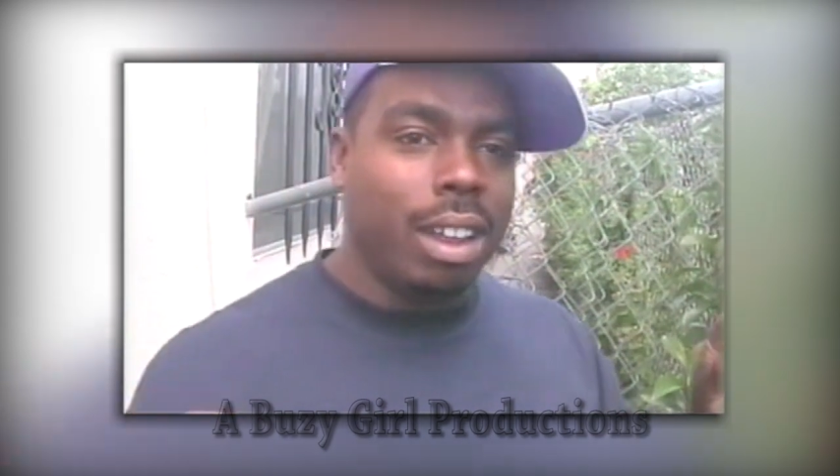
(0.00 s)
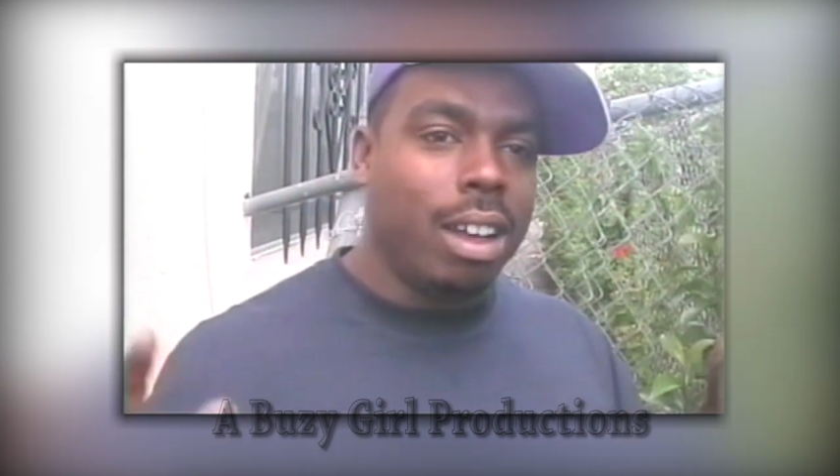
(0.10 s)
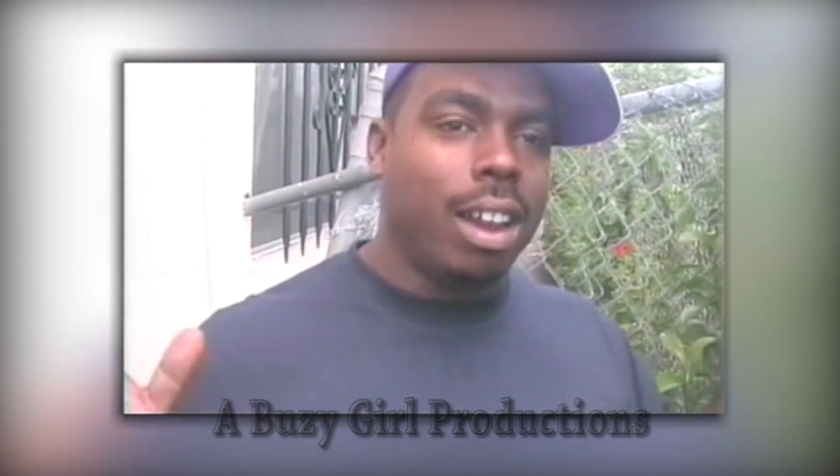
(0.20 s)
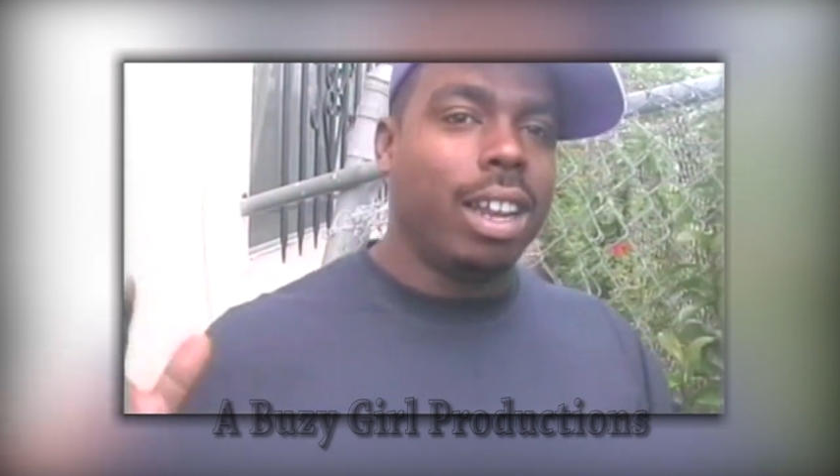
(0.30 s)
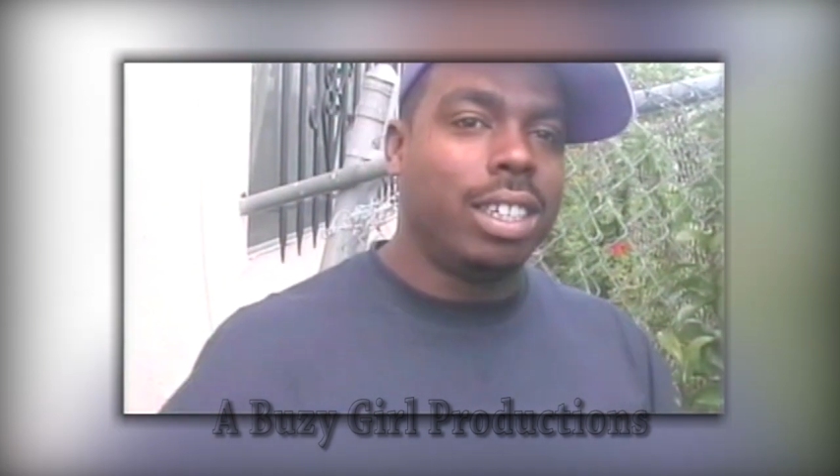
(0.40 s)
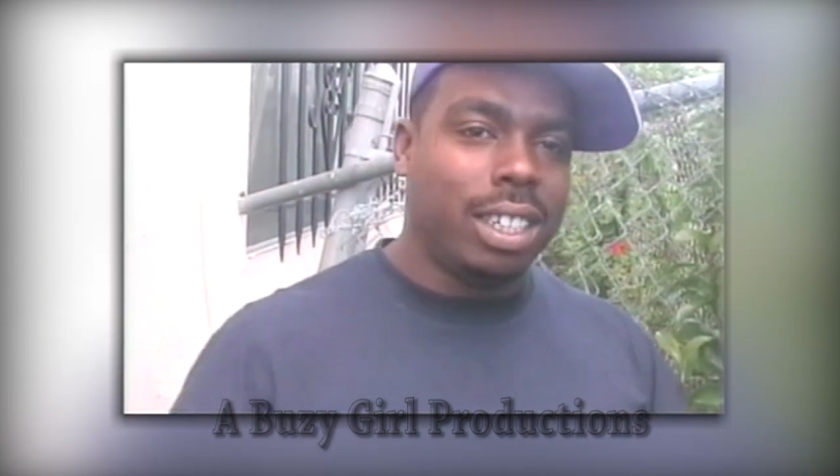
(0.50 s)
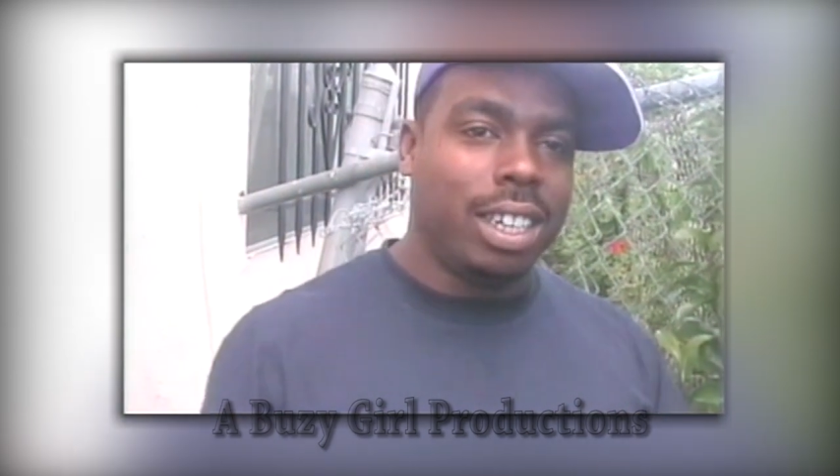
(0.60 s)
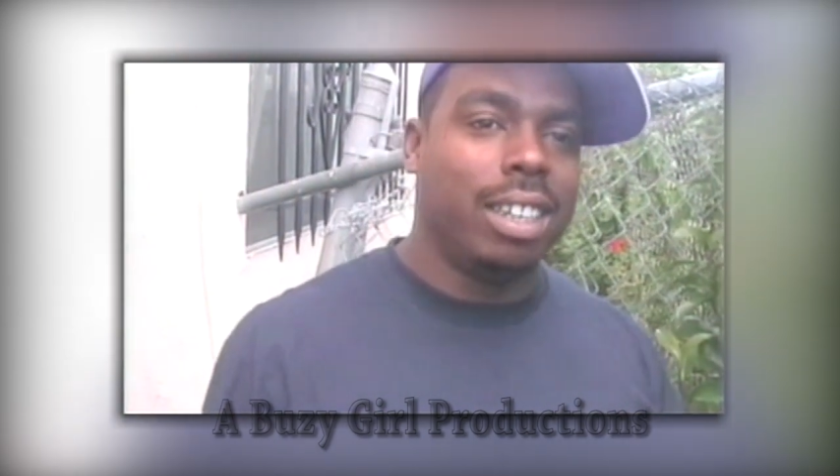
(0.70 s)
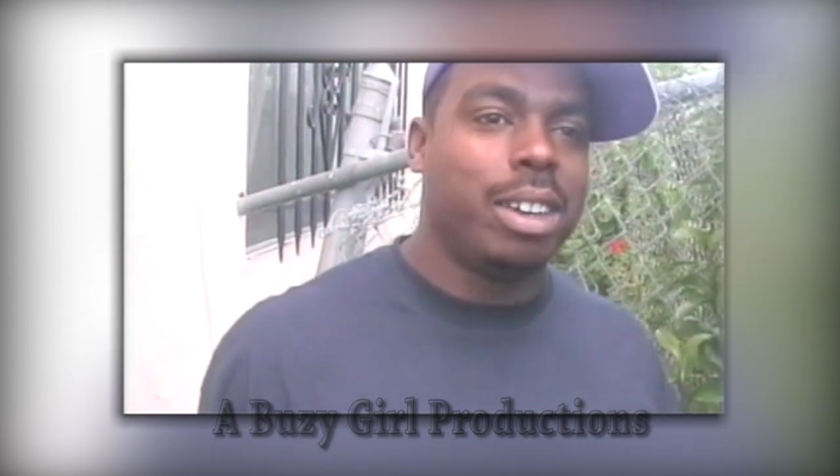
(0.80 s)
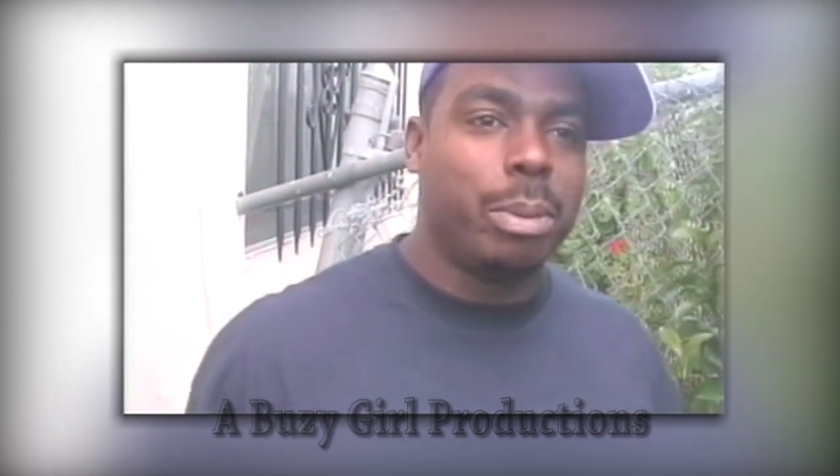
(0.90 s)
all that
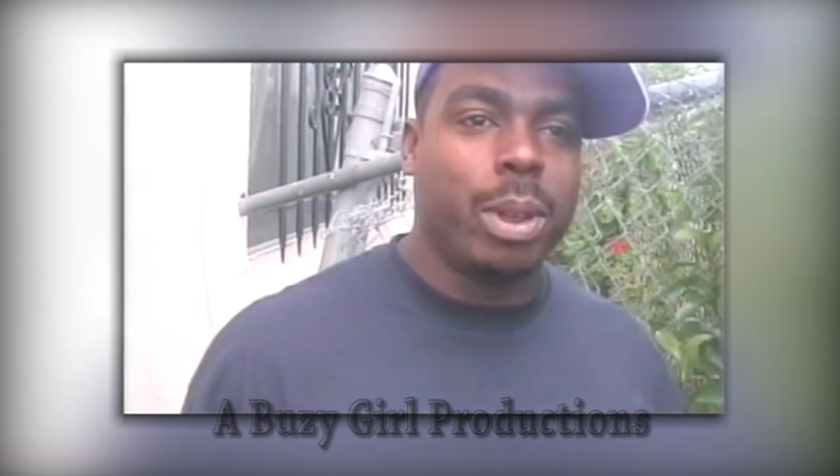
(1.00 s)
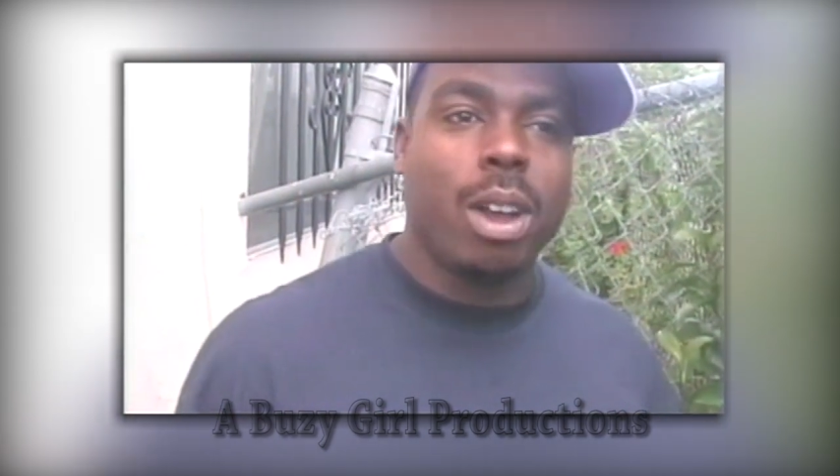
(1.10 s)
shit, you know what I mean?